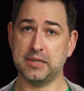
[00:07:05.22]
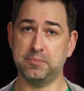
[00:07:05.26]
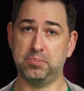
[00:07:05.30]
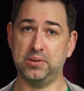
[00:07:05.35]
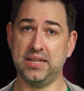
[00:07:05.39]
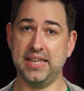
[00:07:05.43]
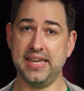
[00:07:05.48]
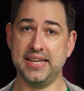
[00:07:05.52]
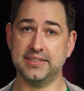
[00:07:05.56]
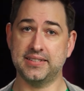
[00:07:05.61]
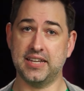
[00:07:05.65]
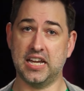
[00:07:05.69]
to
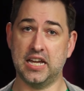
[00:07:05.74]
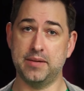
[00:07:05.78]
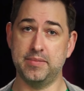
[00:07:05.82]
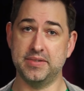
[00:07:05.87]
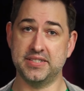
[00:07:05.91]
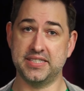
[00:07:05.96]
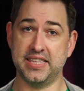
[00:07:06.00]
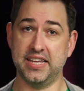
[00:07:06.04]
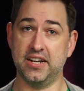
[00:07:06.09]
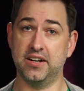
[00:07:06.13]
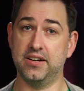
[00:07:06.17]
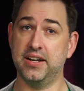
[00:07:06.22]
playing time
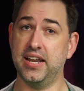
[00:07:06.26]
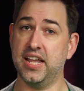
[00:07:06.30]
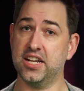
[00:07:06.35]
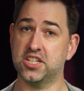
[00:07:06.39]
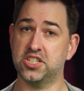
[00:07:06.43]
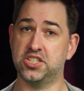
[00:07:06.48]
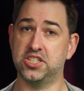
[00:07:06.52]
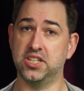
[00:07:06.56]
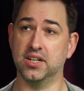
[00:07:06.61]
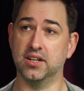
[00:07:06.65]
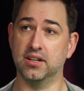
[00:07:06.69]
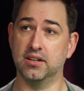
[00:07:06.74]
is there
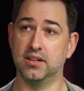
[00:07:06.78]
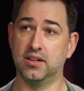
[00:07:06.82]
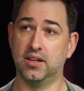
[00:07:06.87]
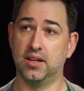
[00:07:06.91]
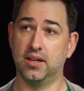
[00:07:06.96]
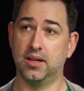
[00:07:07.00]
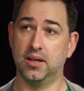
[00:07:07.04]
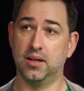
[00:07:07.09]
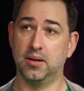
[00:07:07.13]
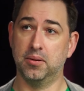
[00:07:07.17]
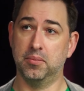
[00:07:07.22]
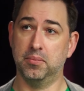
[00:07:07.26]
next year,
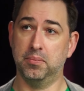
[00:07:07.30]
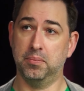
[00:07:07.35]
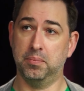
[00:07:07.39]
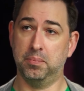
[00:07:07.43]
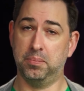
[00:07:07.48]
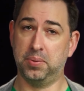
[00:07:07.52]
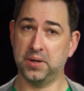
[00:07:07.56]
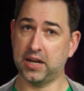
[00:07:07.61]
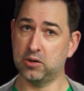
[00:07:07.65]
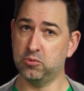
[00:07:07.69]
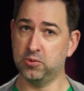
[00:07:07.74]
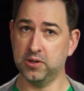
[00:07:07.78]

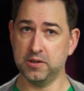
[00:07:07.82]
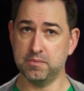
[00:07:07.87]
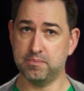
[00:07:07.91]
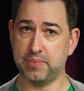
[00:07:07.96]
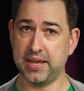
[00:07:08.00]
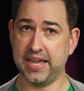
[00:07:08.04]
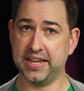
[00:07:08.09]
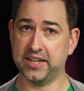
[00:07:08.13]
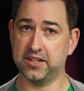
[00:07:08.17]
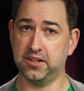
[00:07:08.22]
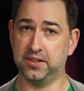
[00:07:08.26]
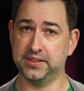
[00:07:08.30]
but I wouldn't
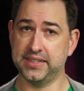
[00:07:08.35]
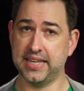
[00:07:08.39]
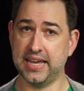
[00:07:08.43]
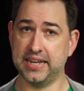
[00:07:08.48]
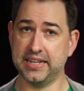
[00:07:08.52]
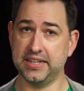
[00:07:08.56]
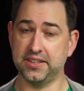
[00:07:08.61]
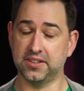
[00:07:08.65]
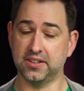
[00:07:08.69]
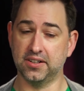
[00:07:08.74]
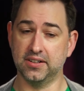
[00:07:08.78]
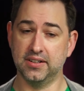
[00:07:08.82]
bank on that
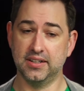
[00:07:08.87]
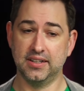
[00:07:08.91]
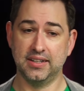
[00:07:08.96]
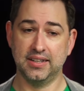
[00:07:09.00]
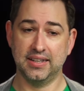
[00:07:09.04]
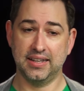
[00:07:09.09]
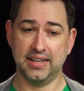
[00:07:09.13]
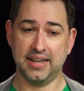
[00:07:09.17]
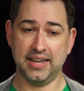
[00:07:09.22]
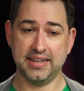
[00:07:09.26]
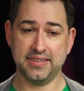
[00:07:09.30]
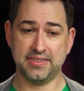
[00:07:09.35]
either.
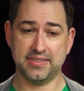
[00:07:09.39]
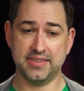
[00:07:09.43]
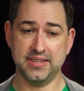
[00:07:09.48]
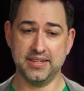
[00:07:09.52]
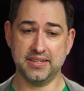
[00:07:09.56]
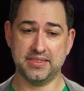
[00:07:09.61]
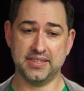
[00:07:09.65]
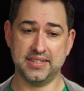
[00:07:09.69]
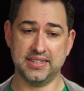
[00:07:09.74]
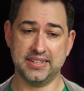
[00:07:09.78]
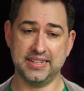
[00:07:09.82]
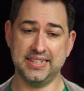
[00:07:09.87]
I
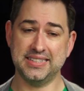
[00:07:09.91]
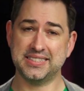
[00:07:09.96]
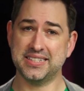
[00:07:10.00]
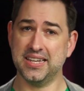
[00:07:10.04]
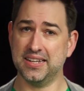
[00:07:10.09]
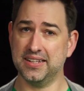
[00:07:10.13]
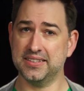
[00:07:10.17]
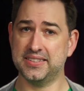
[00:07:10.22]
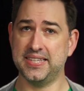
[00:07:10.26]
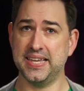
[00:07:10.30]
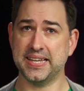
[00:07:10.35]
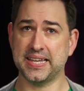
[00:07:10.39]
think that it's
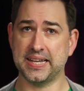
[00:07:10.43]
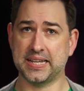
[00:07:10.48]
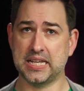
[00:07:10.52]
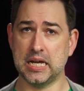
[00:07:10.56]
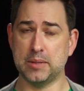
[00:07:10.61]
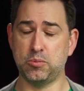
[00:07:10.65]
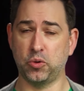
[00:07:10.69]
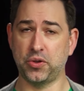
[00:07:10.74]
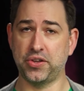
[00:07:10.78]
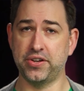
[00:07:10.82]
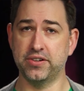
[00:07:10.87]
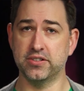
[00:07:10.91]
going to take a
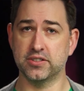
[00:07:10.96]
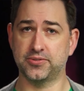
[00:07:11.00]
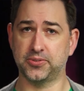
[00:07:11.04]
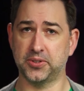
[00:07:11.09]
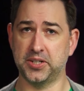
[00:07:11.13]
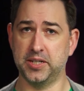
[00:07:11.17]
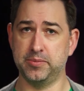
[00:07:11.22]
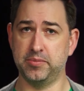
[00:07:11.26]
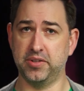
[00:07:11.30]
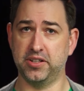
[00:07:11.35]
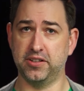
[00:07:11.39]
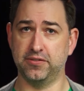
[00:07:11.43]
couple years for
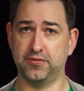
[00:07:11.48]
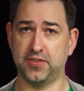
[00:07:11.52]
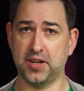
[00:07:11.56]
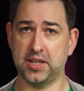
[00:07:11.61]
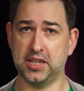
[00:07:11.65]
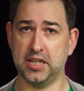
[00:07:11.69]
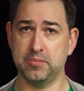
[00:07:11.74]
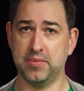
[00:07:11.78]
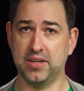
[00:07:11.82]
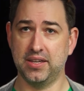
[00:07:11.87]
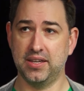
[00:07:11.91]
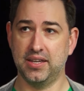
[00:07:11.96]
him to
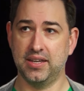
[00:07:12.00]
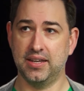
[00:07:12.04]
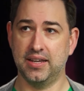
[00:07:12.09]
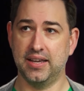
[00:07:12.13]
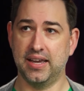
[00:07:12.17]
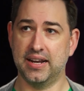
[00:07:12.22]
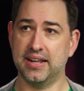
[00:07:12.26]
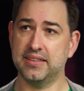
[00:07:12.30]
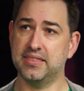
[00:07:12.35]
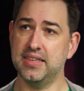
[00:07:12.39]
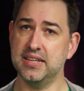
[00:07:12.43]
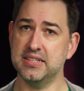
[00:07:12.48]
develop,
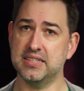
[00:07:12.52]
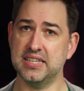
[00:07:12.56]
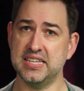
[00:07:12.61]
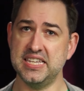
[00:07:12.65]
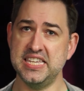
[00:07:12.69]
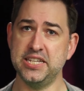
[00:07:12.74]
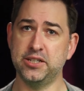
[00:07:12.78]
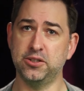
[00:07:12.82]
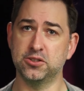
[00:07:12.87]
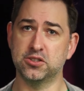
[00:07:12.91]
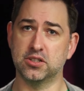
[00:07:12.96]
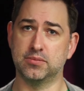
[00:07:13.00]
and I think the
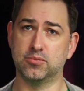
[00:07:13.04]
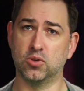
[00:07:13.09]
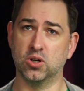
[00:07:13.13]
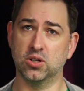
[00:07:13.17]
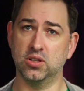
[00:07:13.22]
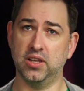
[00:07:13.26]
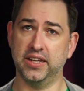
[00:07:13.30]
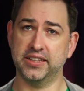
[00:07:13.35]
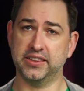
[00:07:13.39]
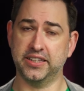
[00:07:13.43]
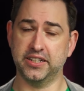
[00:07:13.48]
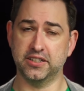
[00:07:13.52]
Eagles are more
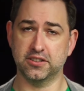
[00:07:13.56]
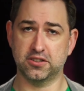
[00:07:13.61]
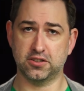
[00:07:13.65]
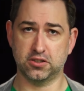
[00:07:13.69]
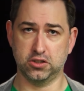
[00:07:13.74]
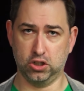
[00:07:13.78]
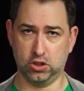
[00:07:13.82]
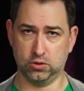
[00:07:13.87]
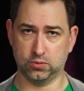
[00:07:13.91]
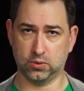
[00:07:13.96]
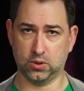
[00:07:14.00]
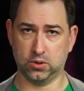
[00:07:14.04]
likely to
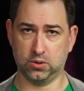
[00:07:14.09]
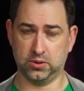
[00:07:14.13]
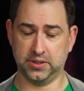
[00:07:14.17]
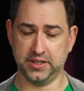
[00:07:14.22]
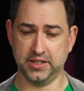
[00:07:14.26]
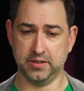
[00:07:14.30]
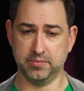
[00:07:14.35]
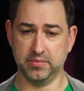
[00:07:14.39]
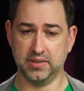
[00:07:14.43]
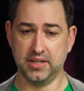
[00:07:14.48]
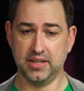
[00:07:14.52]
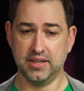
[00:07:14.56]
slow roll
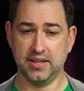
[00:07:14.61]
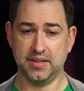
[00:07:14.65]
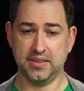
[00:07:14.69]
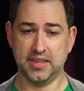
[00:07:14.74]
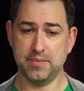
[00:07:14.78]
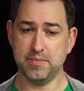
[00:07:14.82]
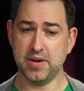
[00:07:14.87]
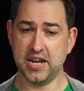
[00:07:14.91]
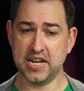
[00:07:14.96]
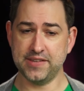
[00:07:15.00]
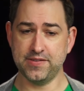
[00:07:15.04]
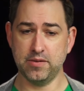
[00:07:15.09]
him. They
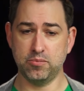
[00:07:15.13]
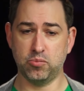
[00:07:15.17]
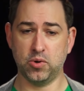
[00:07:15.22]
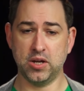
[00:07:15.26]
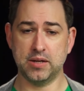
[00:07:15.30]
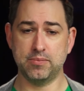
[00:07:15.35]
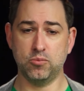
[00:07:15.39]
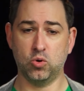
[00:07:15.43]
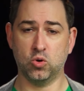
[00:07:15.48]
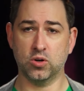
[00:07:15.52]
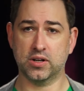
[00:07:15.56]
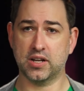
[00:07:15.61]
might even
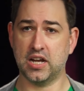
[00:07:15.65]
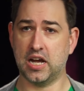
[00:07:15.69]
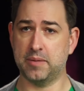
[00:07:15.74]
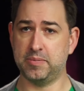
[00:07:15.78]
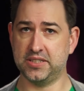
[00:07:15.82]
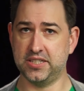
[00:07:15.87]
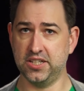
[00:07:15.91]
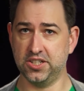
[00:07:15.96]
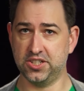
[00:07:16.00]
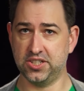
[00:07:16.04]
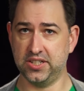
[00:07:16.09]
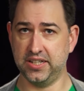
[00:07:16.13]
bring more
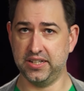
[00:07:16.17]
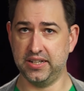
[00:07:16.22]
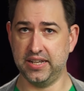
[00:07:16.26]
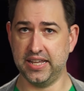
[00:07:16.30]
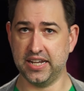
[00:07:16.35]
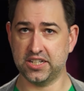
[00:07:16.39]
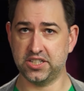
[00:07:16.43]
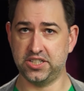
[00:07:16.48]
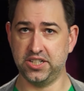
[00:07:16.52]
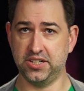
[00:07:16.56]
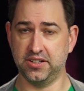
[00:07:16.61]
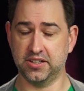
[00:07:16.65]
competition in
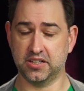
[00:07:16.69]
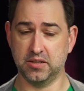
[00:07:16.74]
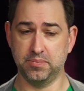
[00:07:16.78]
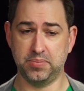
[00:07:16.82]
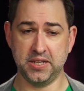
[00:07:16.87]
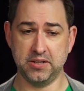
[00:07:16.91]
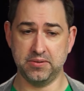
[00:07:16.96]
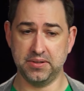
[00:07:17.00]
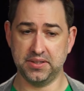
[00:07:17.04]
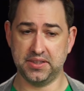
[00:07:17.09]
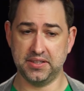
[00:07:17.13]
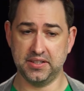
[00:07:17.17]
next year to
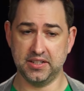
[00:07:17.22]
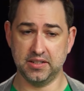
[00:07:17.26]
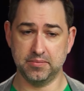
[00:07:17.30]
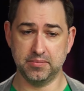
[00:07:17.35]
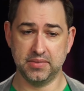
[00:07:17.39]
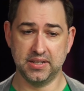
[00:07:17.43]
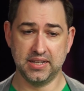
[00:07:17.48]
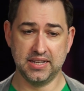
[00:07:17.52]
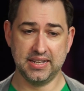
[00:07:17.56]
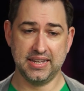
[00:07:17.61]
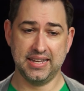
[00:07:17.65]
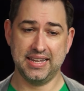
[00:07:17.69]
compete with
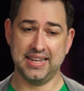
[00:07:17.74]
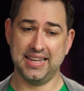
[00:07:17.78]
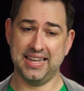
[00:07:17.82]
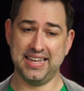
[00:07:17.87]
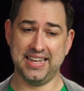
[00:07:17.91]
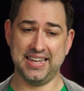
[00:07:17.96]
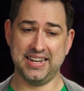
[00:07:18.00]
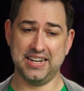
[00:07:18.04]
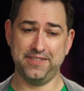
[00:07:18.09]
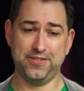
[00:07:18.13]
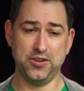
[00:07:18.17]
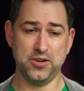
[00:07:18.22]
him,
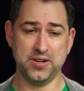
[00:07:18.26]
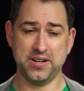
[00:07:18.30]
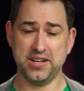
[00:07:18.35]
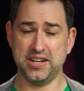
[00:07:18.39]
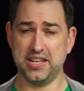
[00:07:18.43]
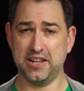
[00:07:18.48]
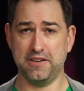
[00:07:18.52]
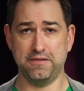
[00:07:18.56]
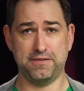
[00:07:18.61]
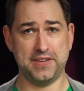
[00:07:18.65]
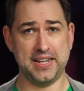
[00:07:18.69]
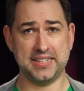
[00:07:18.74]
and if you're going
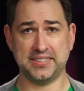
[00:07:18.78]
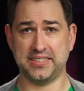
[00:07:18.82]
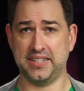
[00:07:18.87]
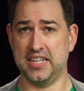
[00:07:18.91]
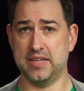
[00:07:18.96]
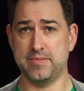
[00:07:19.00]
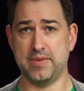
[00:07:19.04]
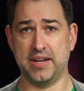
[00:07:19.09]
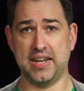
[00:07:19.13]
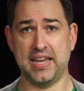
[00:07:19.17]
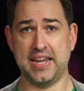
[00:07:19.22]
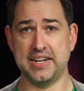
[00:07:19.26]
to invest in
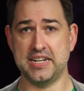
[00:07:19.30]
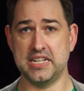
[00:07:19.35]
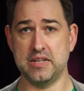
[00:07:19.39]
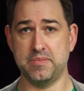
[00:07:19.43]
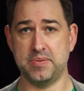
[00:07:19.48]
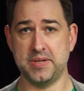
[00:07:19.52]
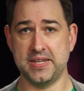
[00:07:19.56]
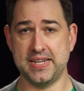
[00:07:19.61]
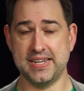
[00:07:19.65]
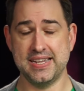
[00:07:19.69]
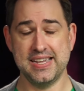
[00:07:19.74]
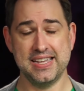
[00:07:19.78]
him in
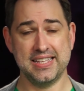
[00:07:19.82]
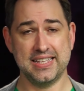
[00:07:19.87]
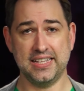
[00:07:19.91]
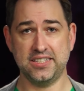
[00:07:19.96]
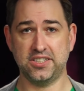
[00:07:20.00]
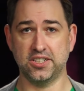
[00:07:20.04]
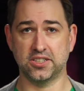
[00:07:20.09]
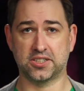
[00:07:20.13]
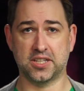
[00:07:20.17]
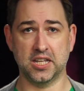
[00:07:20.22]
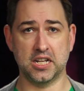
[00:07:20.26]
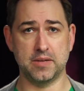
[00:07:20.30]
IDP, that's
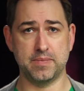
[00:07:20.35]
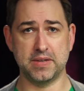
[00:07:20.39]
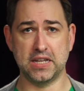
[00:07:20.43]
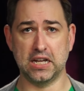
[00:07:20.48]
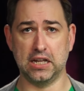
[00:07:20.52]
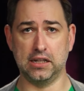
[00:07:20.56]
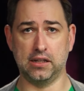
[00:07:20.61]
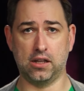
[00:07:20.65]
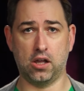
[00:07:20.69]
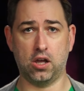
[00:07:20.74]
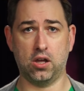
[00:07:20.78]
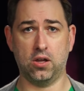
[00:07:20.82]
just going to be a
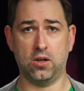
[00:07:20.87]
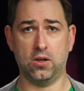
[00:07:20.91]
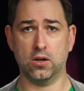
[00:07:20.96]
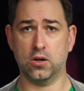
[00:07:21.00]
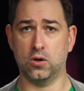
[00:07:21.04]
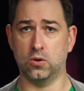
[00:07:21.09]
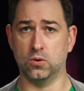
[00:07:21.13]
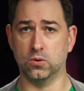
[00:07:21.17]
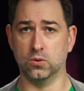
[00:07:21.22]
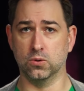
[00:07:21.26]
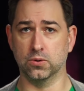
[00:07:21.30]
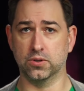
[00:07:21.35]
long
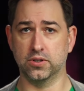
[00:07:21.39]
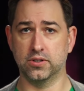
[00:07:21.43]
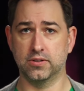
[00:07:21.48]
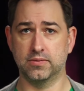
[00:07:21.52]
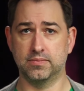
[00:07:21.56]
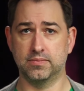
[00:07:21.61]
hold.